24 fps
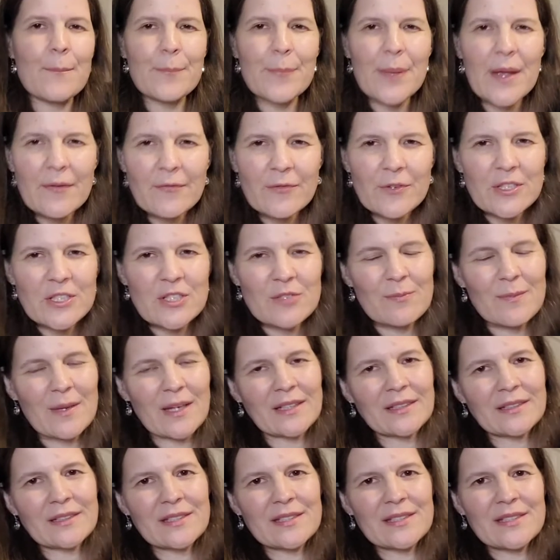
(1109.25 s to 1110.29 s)
Beverage
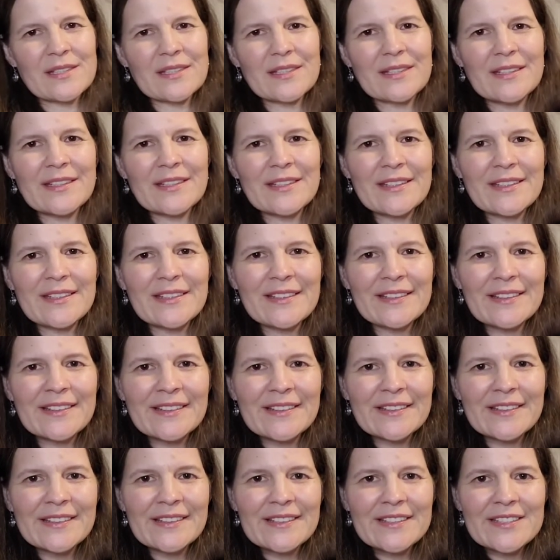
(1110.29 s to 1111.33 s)
Mix.
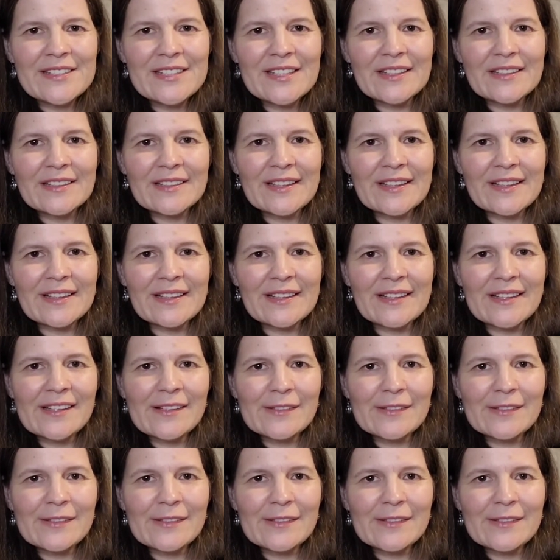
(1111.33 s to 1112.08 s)
Check that